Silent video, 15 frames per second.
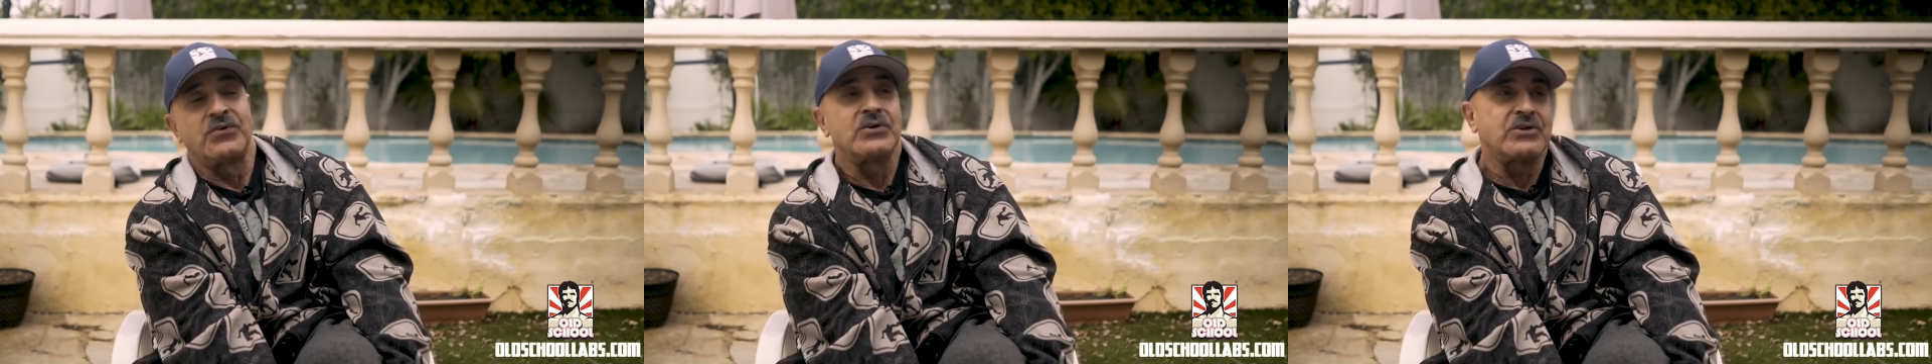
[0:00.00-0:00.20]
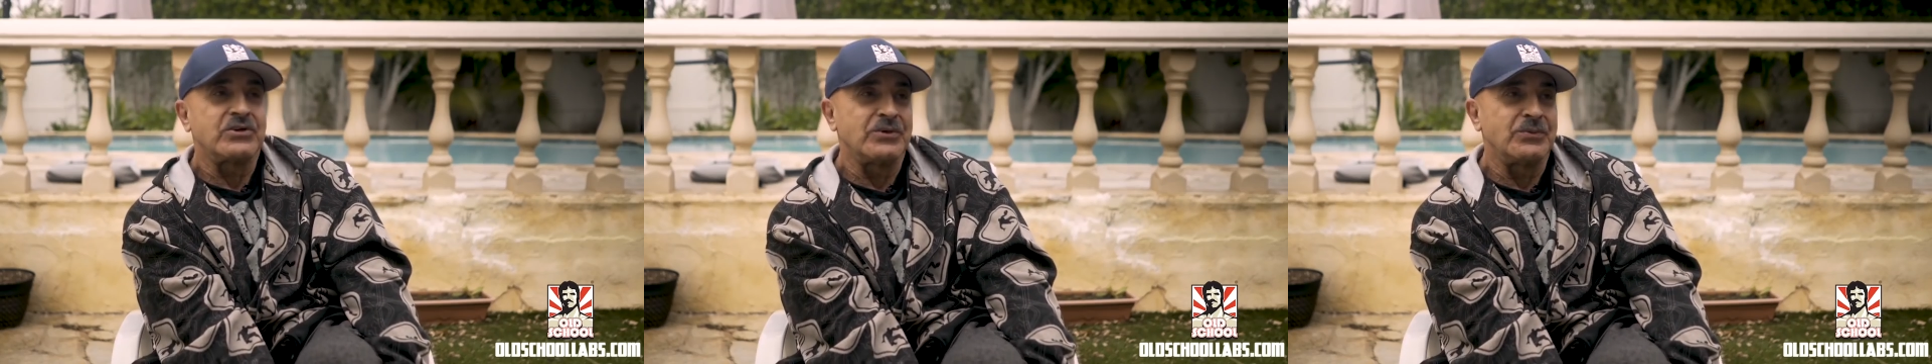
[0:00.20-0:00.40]

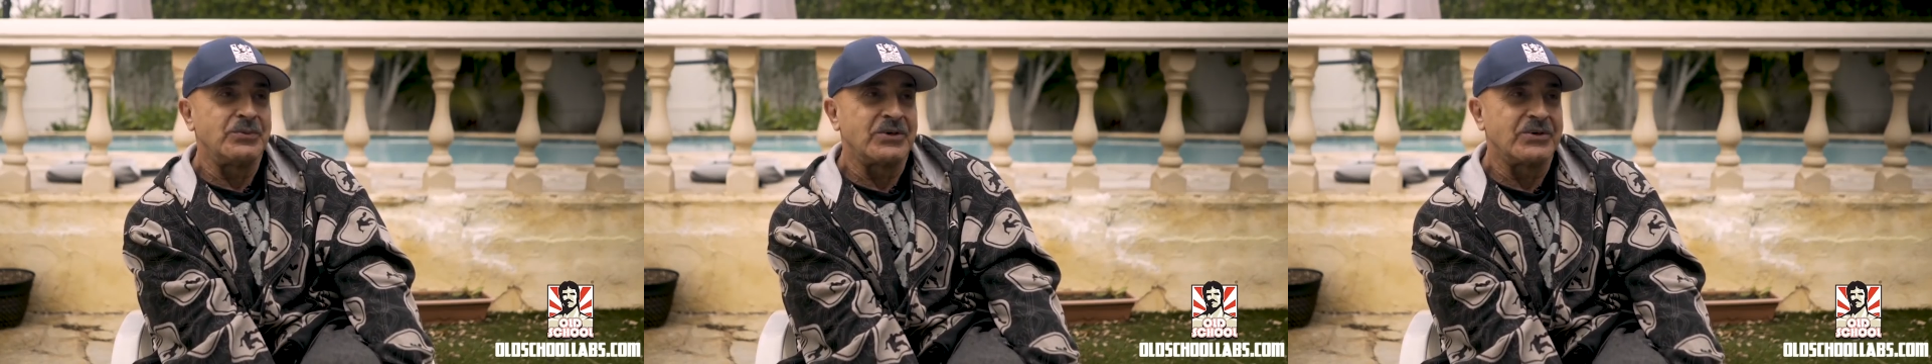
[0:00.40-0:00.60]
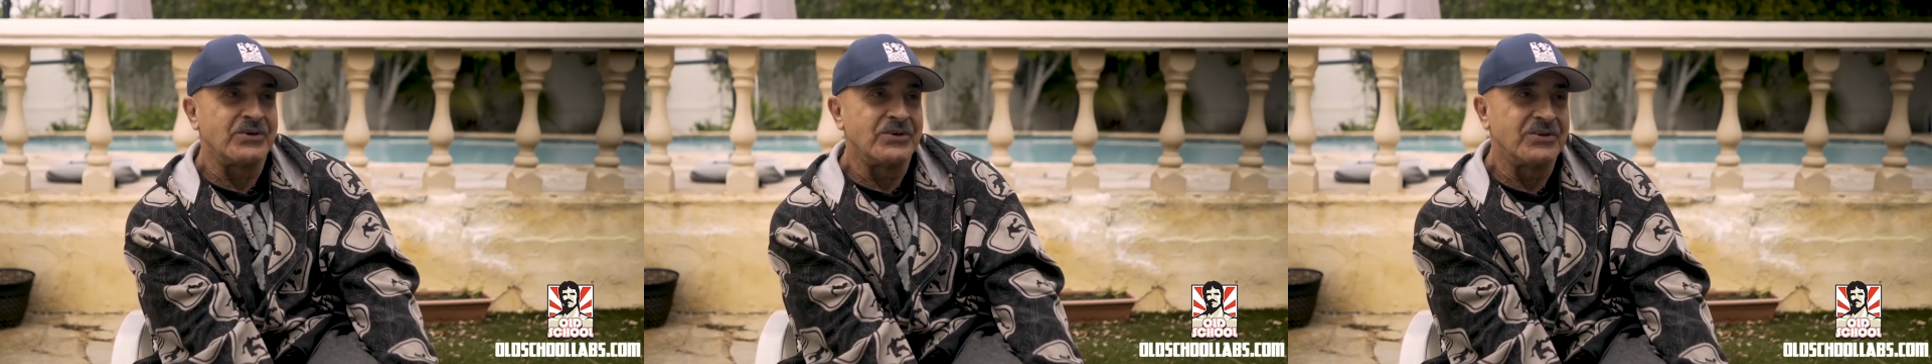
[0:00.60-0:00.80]
fortunate
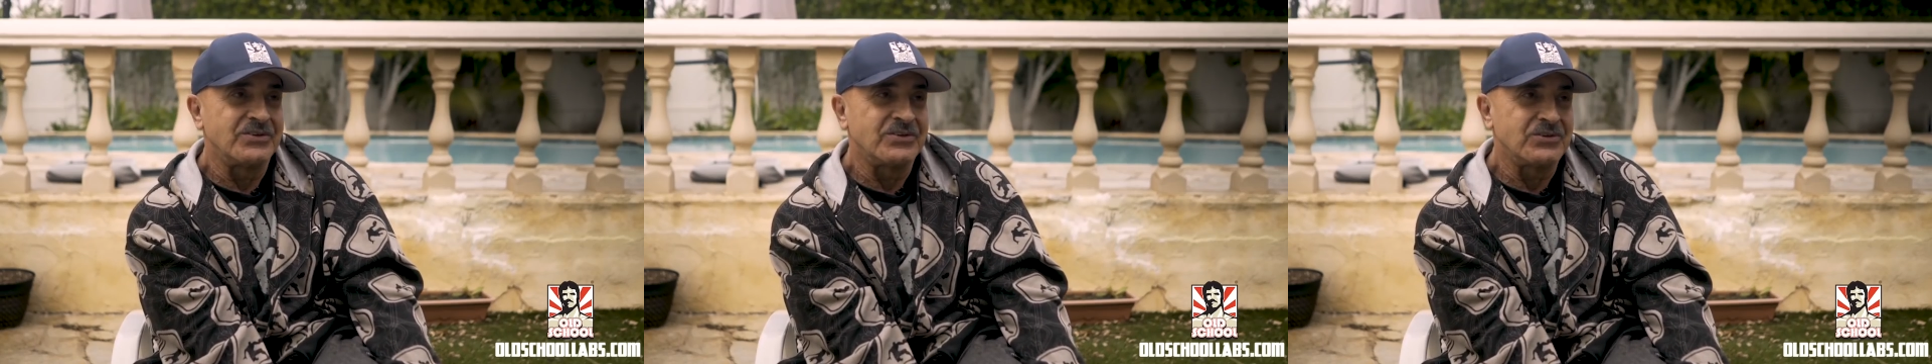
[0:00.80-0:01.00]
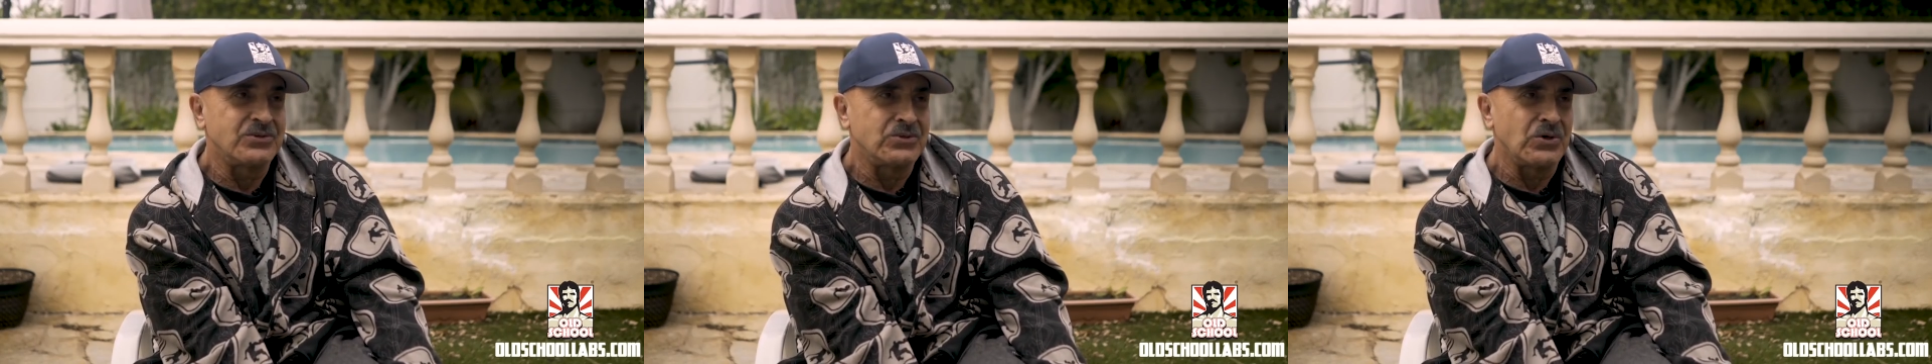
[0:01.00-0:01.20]

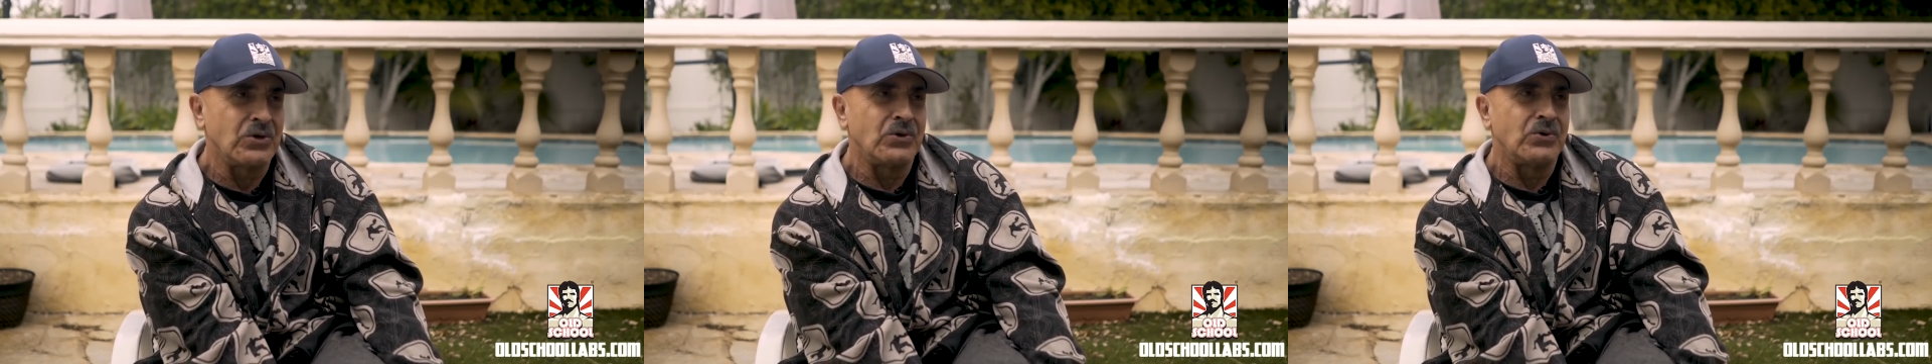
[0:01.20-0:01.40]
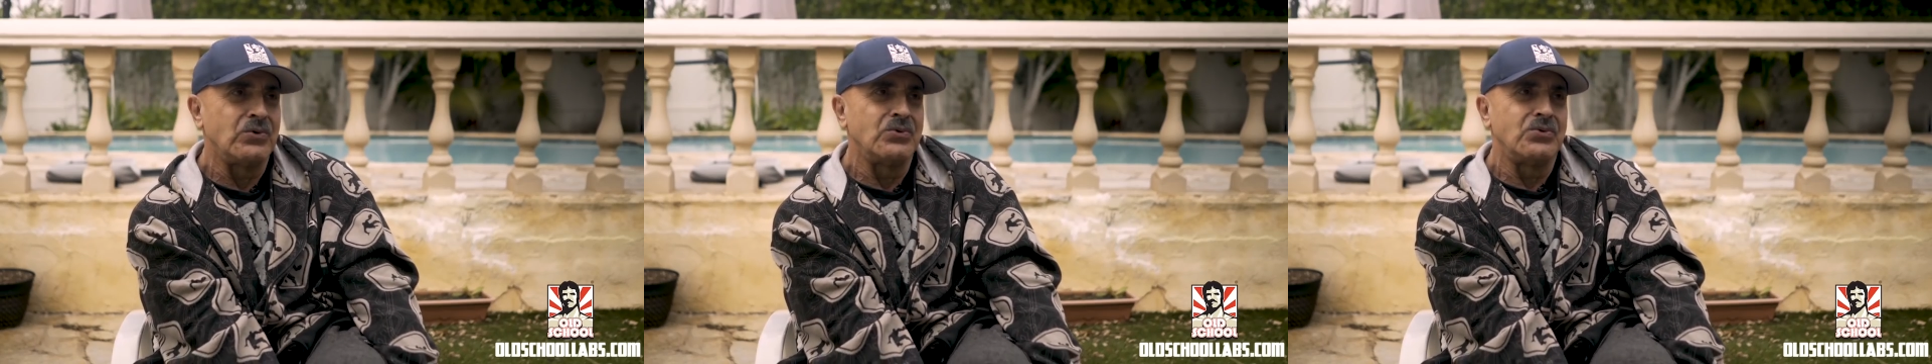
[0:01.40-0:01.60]
because
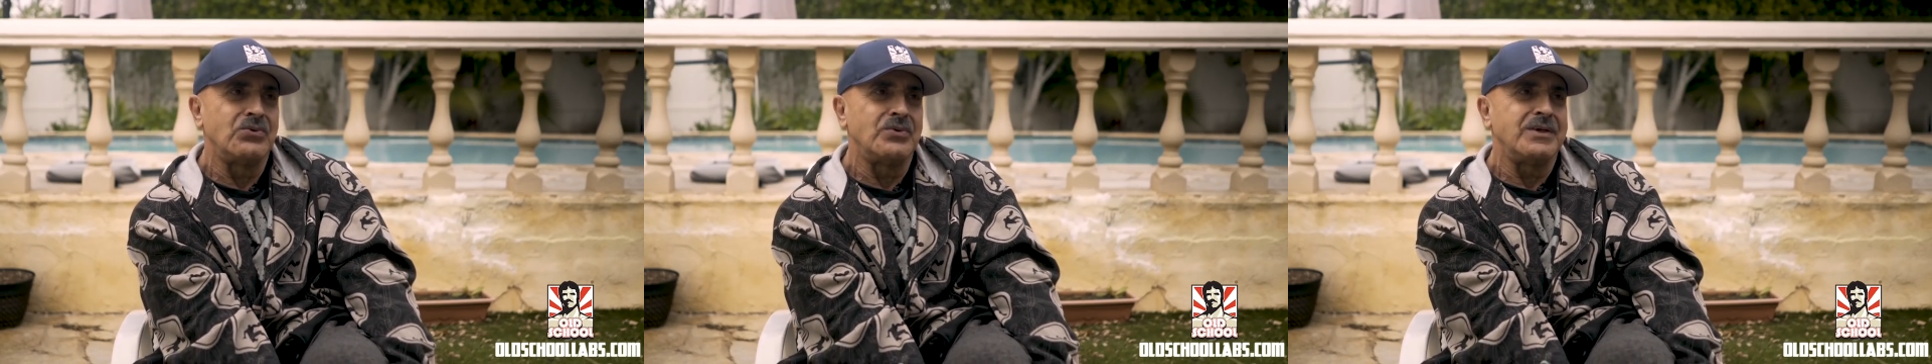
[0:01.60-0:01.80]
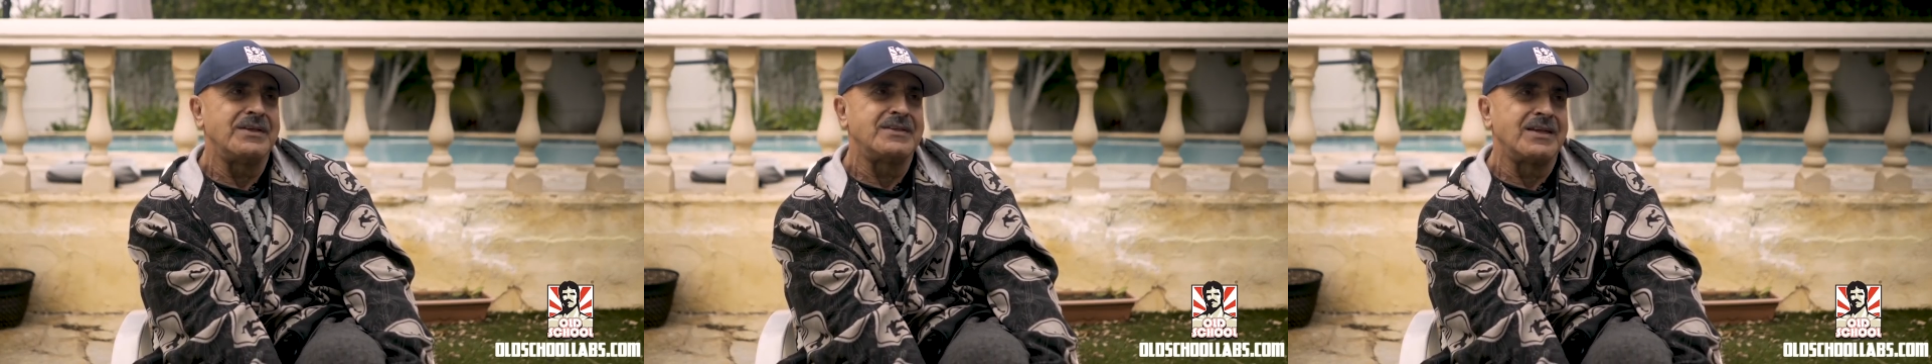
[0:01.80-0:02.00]

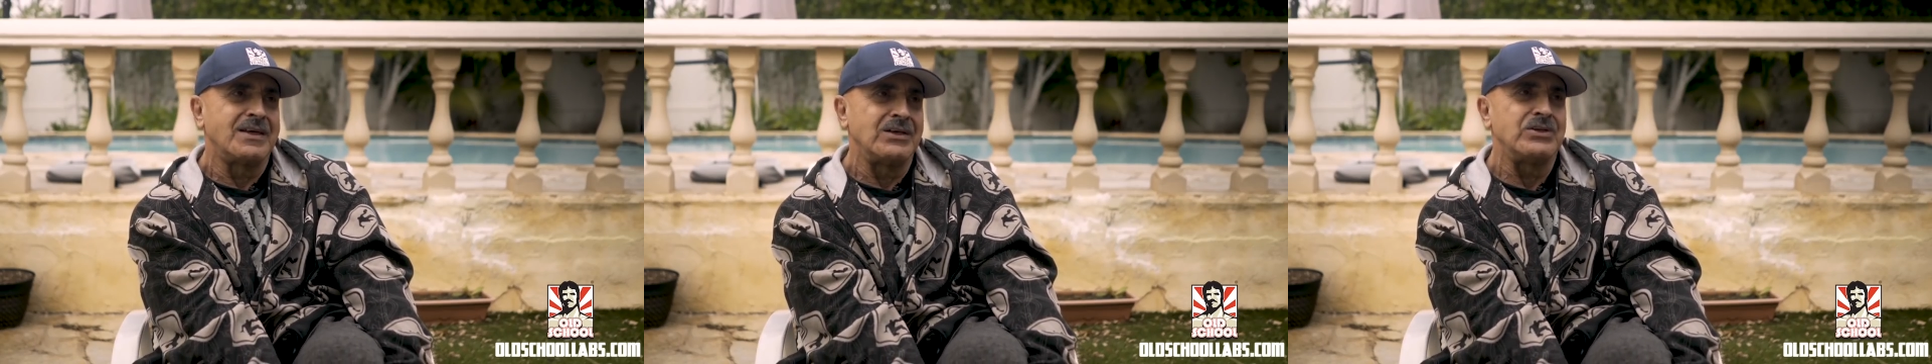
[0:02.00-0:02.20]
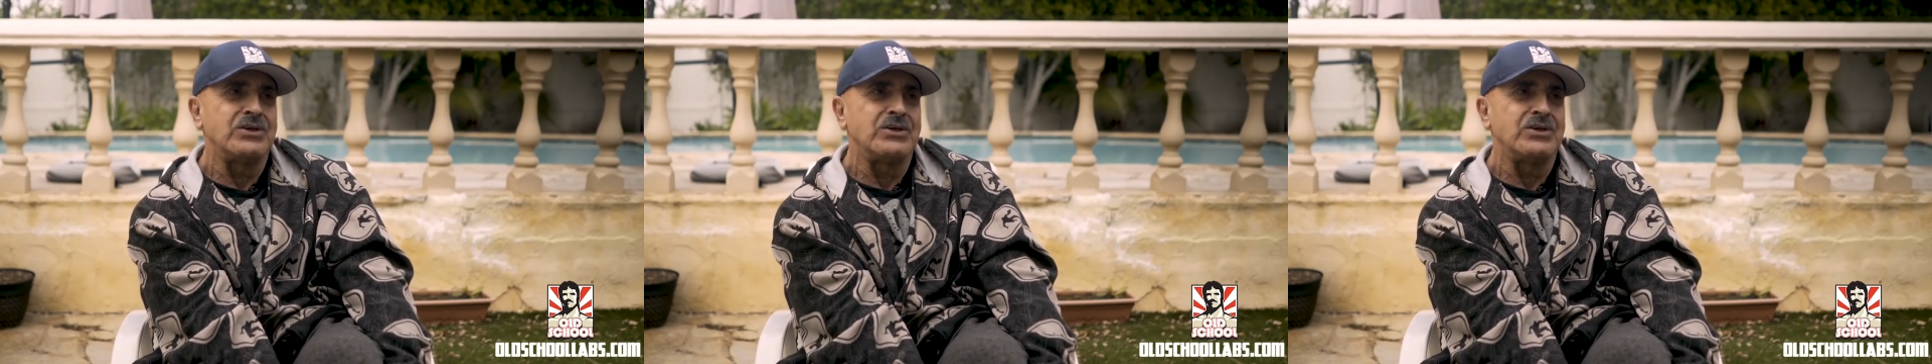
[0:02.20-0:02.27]
Joe, he